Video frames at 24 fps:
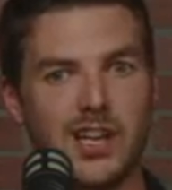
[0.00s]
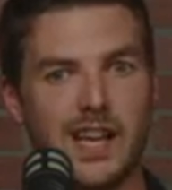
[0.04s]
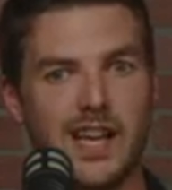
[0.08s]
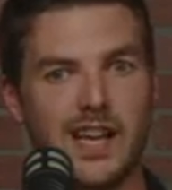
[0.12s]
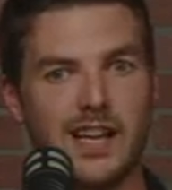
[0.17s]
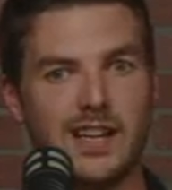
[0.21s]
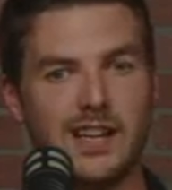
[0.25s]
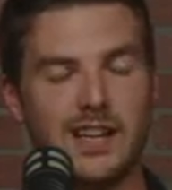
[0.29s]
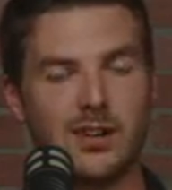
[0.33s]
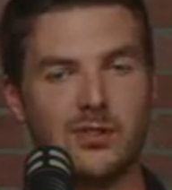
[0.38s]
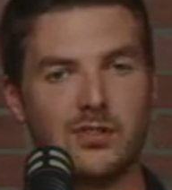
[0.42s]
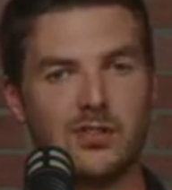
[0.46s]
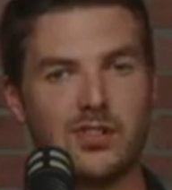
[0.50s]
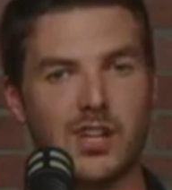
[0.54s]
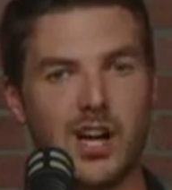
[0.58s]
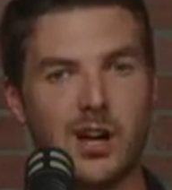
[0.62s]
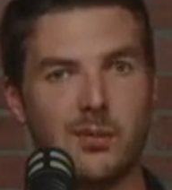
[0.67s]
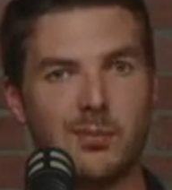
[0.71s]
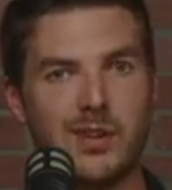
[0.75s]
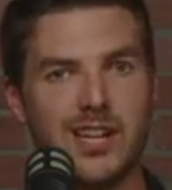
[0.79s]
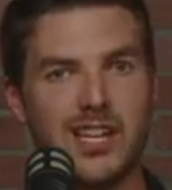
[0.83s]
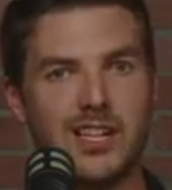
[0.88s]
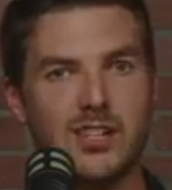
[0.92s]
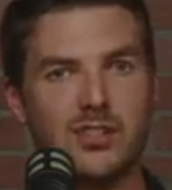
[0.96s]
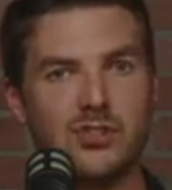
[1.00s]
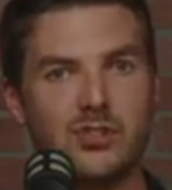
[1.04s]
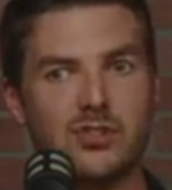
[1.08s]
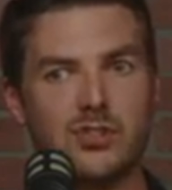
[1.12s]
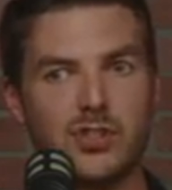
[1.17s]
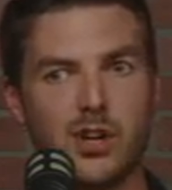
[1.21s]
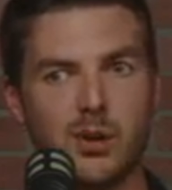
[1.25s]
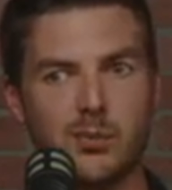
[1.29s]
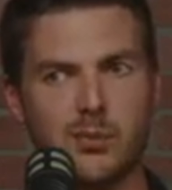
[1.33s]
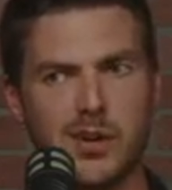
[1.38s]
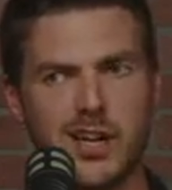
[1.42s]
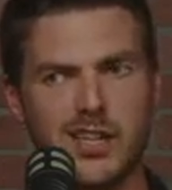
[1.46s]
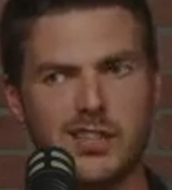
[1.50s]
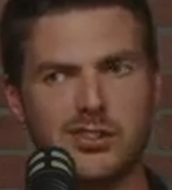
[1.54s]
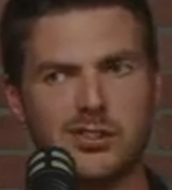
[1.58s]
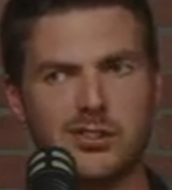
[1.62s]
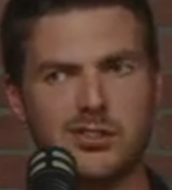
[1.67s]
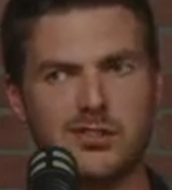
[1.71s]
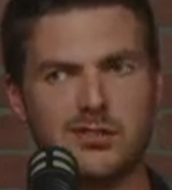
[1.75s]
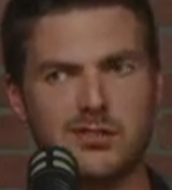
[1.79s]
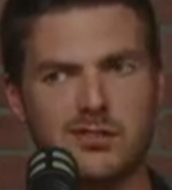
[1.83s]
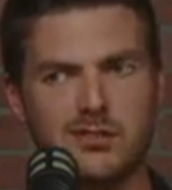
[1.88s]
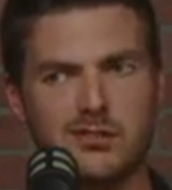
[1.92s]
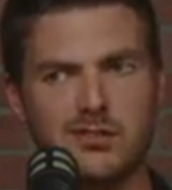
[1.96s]
And it taught me so
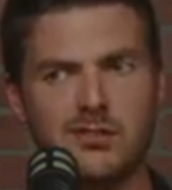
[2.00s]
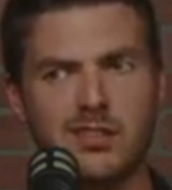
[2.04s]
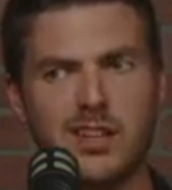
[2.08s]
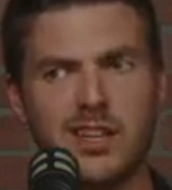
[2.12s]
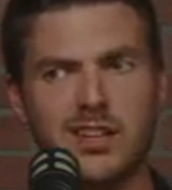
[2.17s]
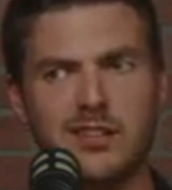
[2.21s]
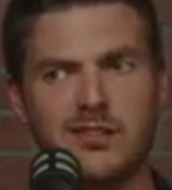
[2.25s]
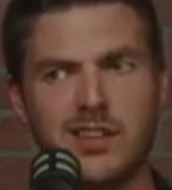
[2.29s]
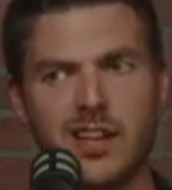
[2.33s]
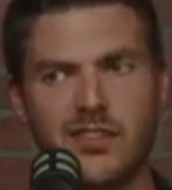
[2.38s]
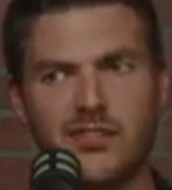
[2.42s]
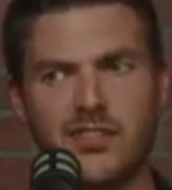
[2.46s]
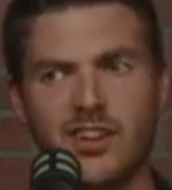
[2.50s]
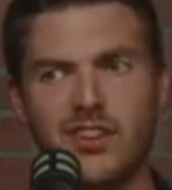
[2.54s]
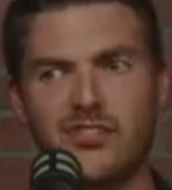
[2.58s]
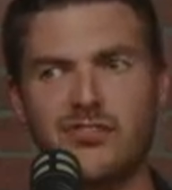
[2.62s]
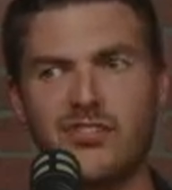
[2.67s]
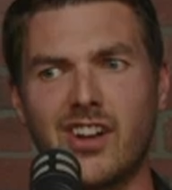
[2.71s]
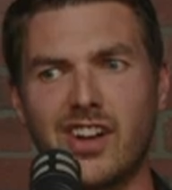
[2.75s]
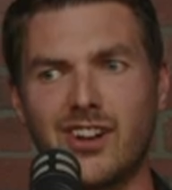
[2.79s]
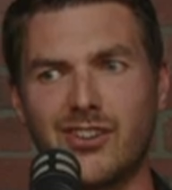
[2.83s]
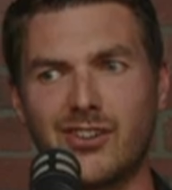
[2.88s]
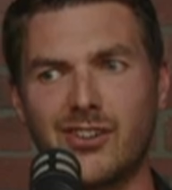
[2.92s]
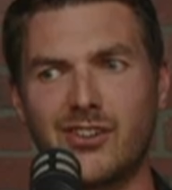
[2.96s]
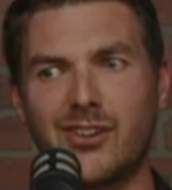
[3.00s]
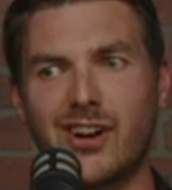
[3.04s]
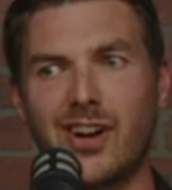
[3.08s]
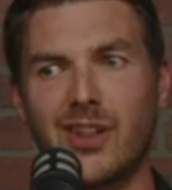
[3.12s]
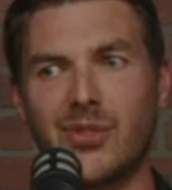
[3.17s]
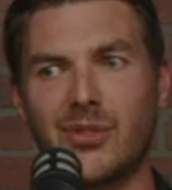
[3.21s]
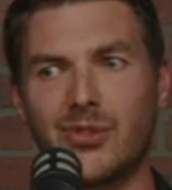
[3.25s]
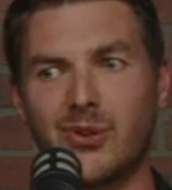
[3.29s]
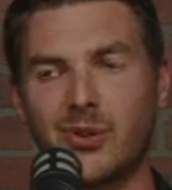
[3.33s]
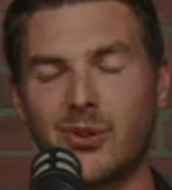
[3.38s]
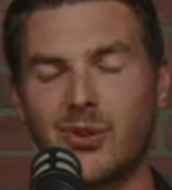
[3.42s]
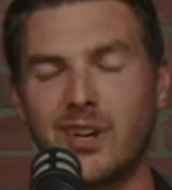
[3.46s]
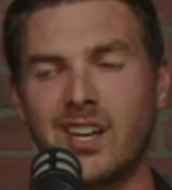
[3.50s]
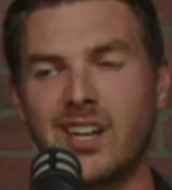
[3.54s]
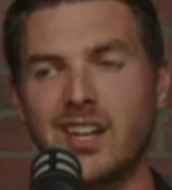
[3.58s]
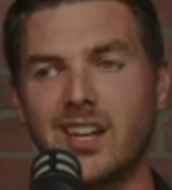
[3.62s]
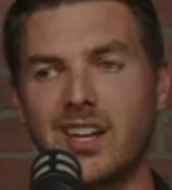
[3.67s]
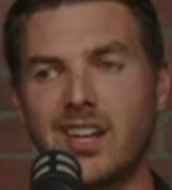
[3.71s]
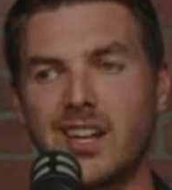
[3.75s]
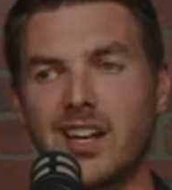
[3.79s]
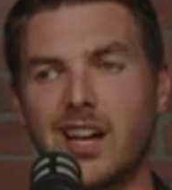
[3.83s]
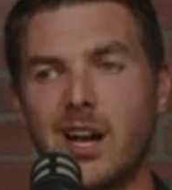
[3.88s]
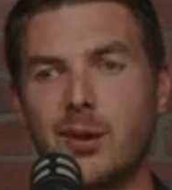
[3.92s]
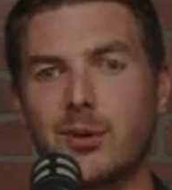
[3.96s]
much and definitely failed a lot through it,
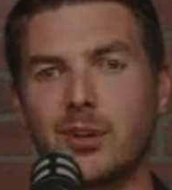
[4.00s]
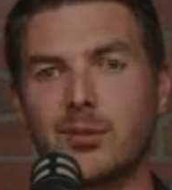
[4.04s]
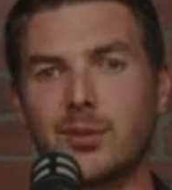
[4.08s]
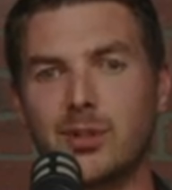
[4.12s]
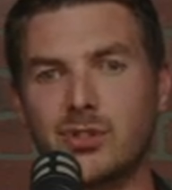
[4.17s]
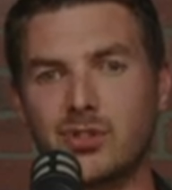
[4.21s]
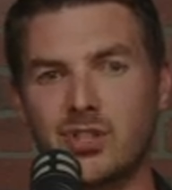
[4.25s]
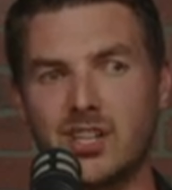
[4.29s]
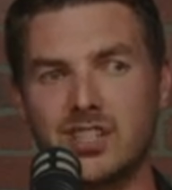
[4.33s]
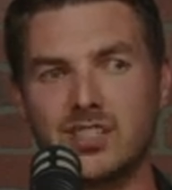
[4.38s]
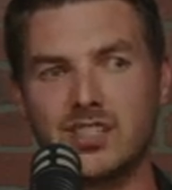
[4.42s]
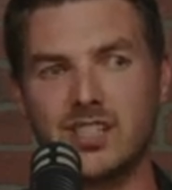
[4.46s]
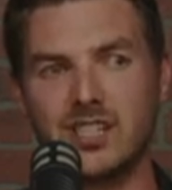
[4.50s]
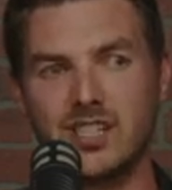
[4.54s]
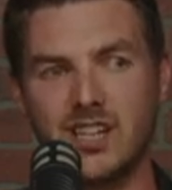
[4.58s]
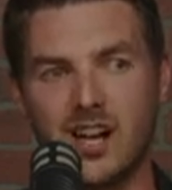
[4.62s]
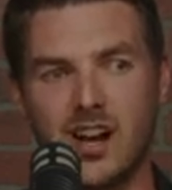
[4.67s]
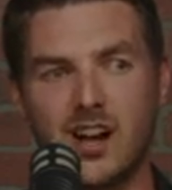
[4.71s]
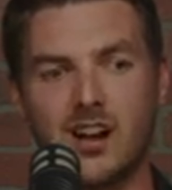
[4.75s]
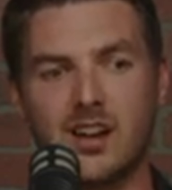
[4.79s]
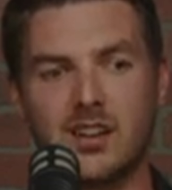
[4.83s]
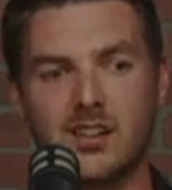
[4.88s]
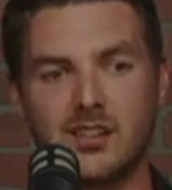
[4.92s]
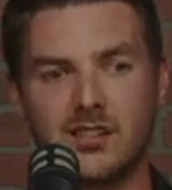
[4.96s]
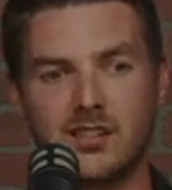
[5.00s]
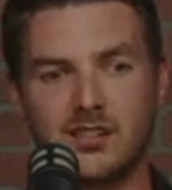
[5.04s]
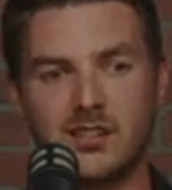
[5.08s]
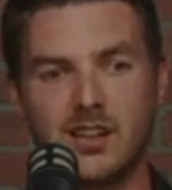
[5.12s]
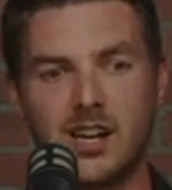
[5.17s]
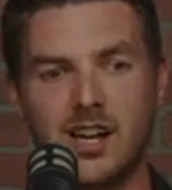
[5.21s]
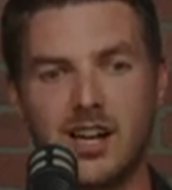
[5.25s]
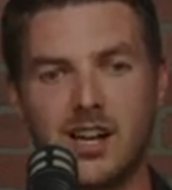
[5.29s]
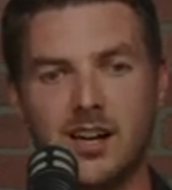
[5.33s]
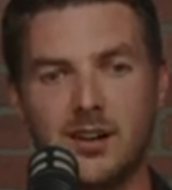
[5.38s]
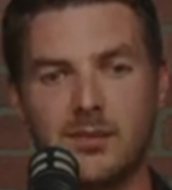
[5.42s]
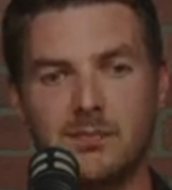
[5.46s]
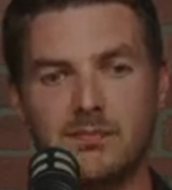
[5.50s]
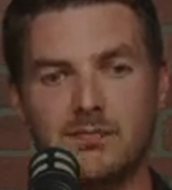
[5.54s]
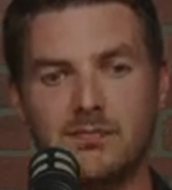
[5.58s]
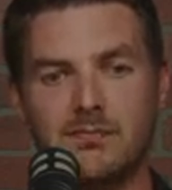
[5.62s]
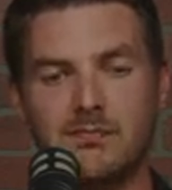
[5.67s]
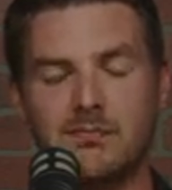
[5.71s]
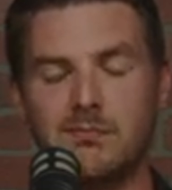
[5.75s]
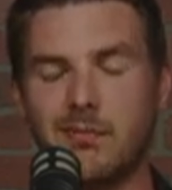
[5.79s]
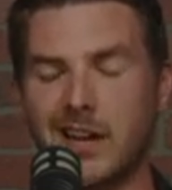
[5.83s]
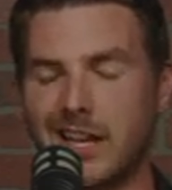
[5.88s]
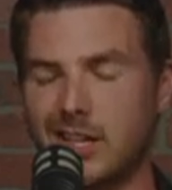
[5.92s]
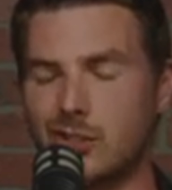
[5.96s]
especially as a young
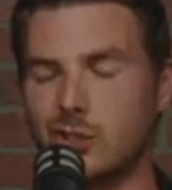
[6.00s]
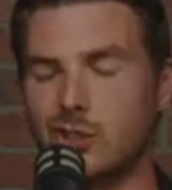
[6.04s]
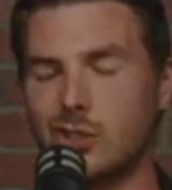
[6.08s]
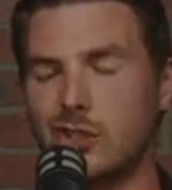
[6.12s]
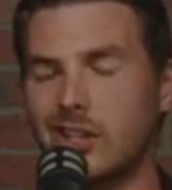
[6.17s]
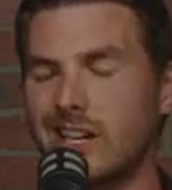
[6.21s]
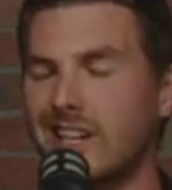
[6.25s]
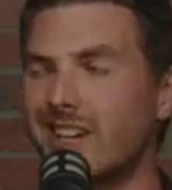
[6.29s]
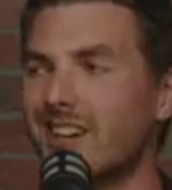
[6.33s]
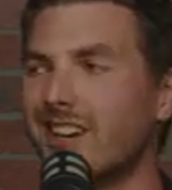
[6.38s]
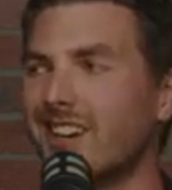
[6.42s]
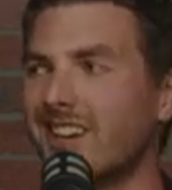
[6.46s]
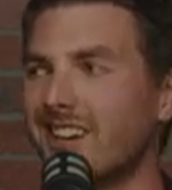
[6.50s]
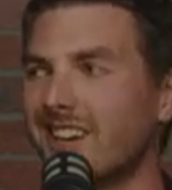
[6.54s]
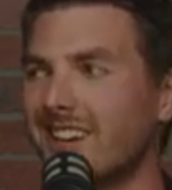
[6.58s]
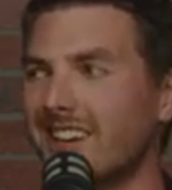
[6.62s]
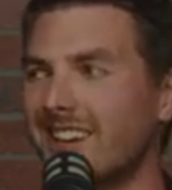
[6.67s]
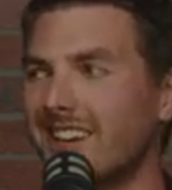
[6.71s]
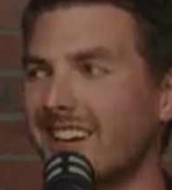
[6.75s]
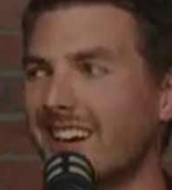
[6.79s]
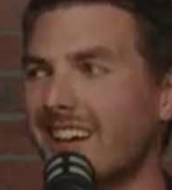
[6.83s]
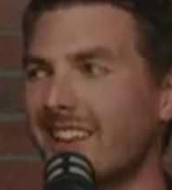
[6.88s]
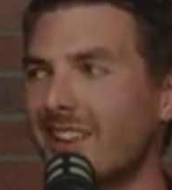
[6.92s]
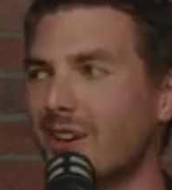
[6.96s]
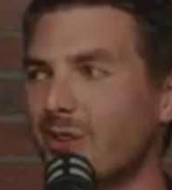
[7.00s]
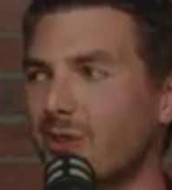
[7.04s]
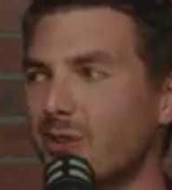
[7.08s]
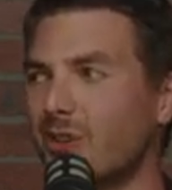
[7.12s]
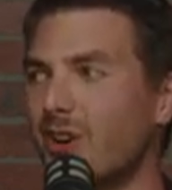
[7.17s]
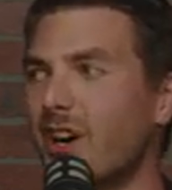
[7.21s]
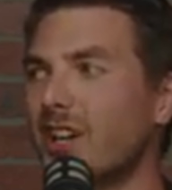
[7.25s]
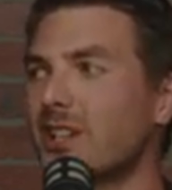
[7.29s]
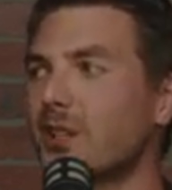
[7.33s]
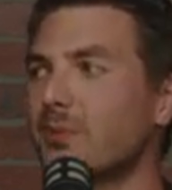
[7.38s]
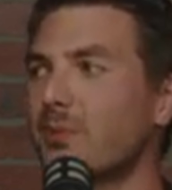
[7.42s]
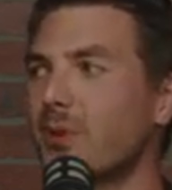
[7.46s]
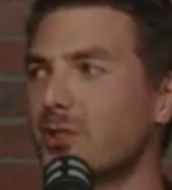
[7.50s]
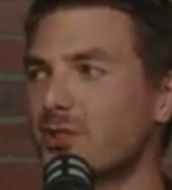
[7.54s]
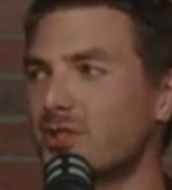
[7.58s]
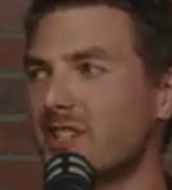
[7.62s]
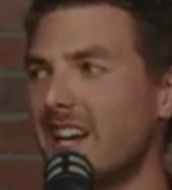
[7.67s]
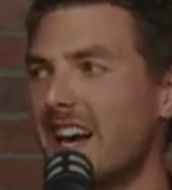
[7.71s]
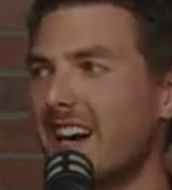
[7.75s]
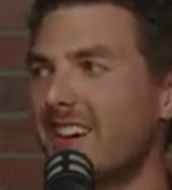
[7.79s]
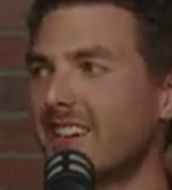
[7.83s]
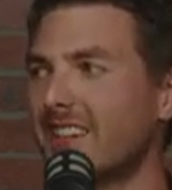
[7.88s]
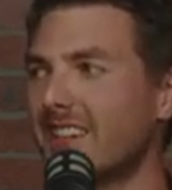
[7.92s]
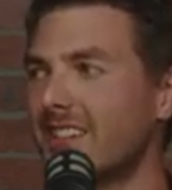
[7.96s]
manager leader. There were lots of
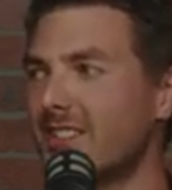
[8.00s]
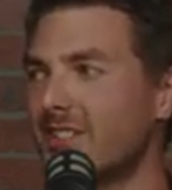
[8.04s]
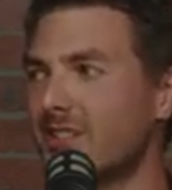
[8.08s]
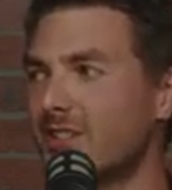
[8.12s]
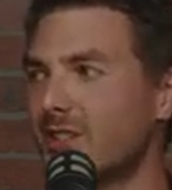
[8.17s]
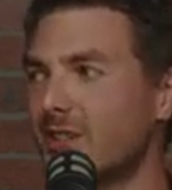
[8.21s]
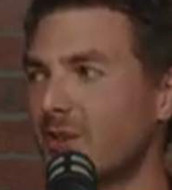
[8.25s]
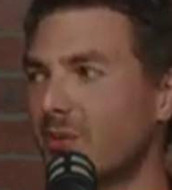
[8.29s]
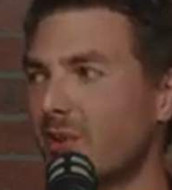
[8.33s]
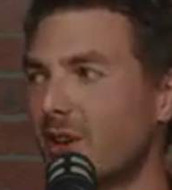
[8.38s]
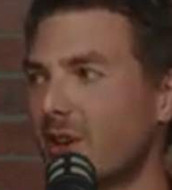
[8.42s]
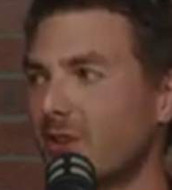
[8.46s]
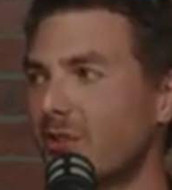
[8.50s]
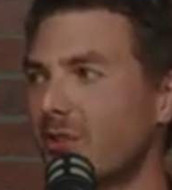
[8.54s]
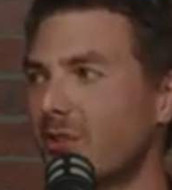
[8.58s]
personalities to work